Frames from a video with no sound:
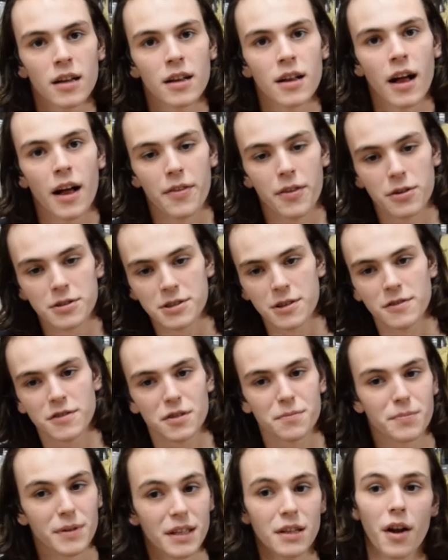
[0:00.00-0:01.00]
and those stoves are
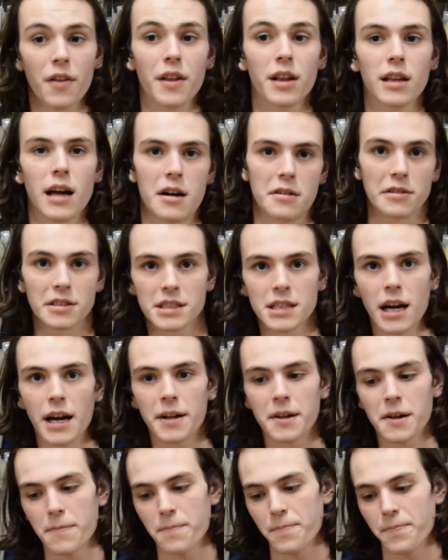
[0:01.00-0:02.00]
a bit on the louder
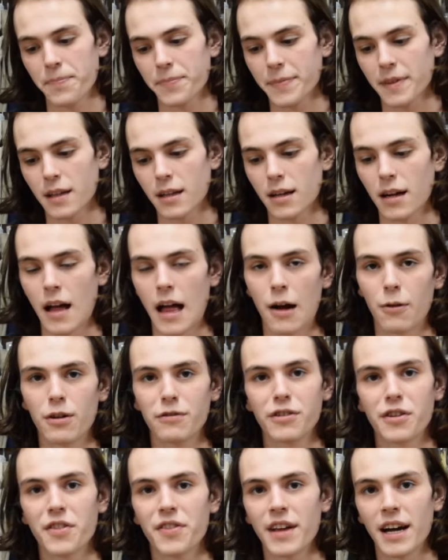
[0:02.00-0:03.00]
side.
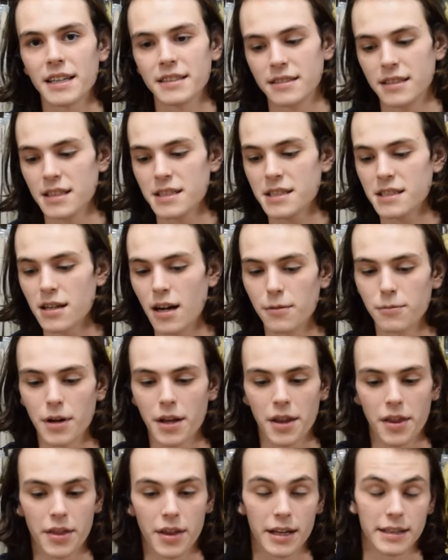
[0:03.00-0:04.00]
However, that does come
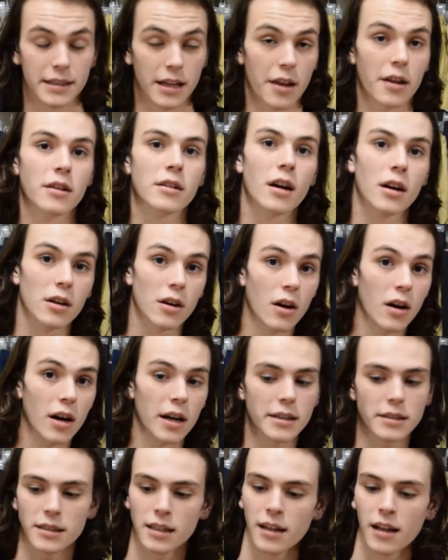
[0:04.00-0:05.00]
with a
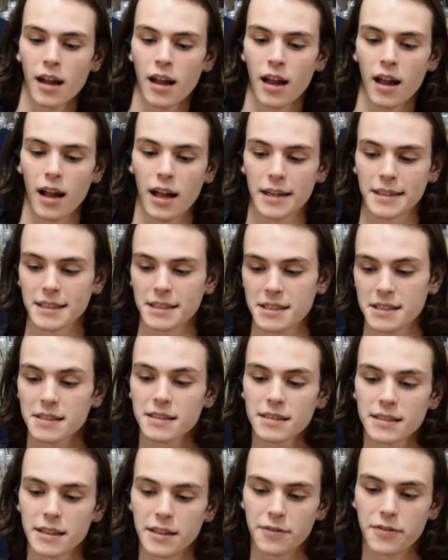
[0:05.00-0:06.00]
con,
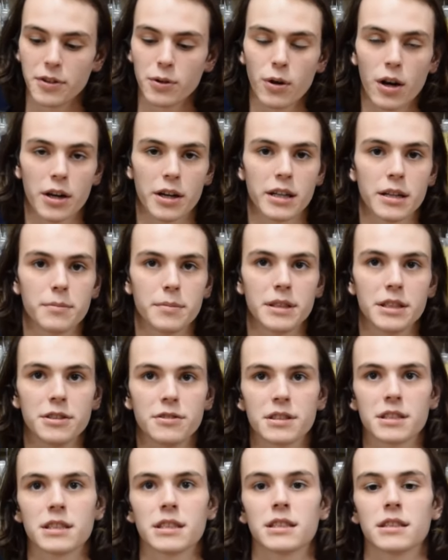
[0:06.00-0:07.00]
as if you are going to be
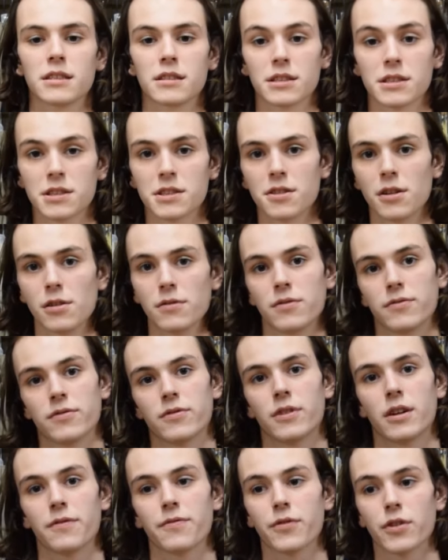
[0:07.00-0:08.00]
using this stove
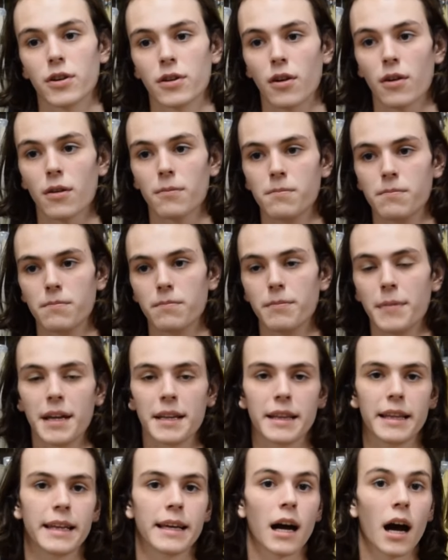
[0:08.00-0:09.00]
for
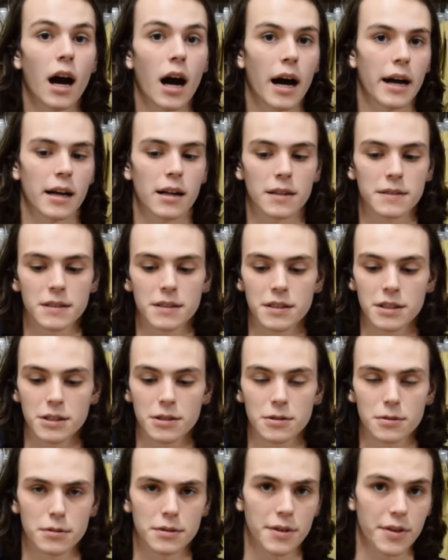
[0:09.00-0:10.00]
mainly high
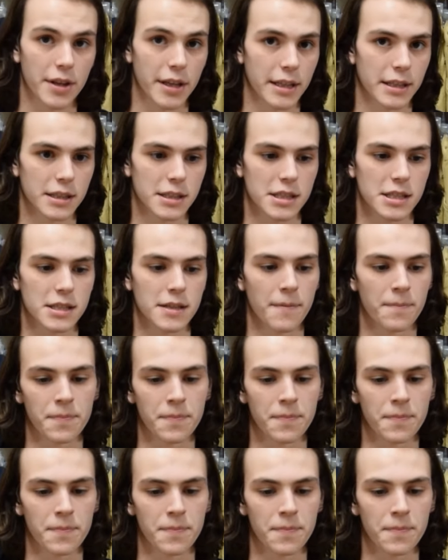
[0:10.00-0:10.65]
altitude things,